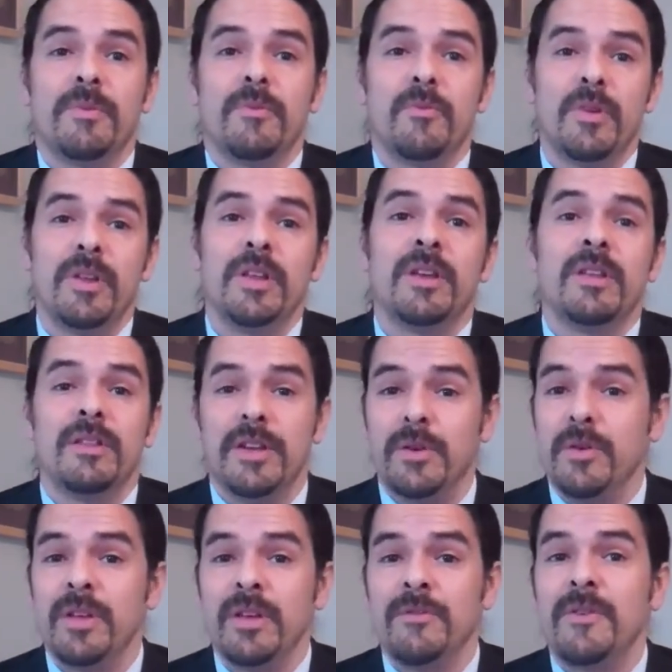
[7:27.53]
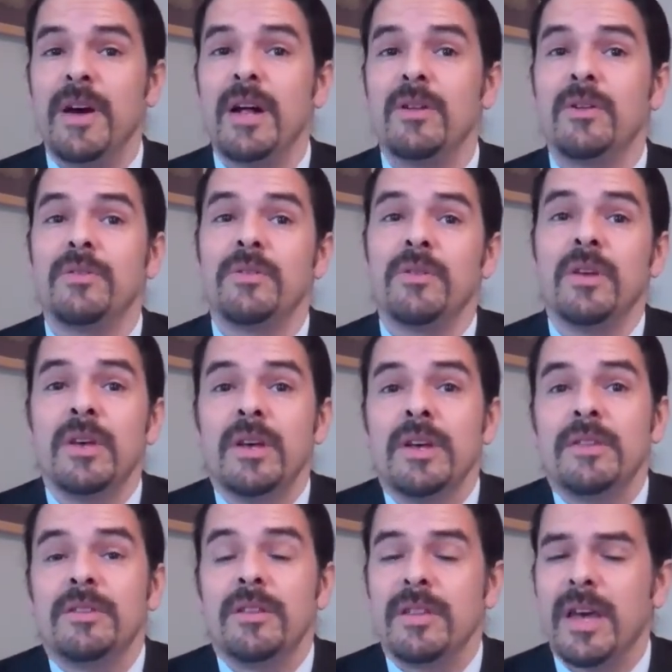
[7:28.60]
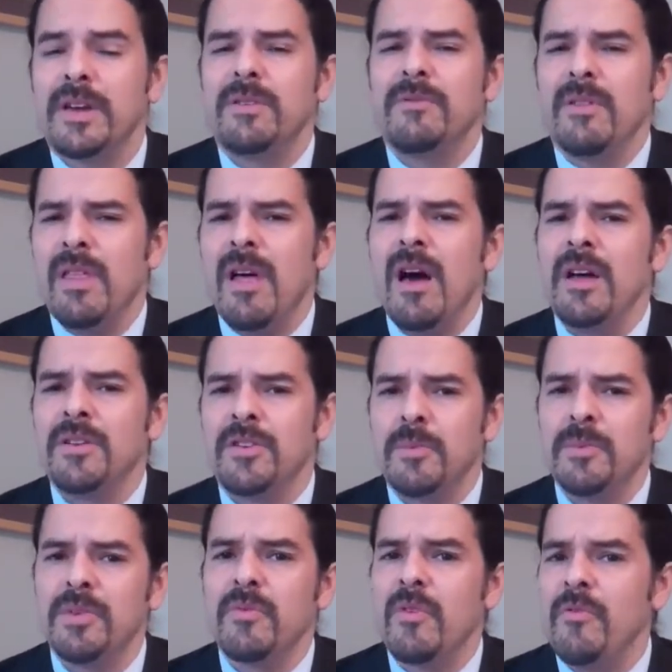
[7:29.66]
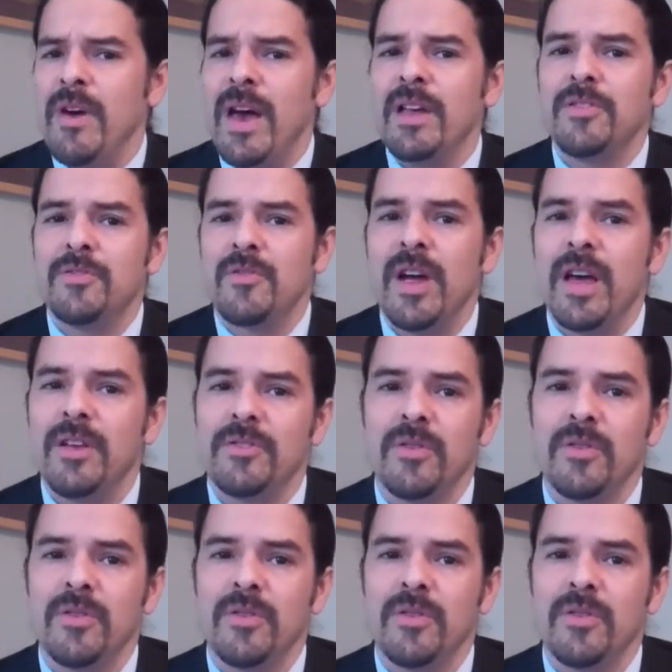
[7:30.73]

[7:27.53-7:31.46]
really literally follow the letter of the law in terms of a fast trial.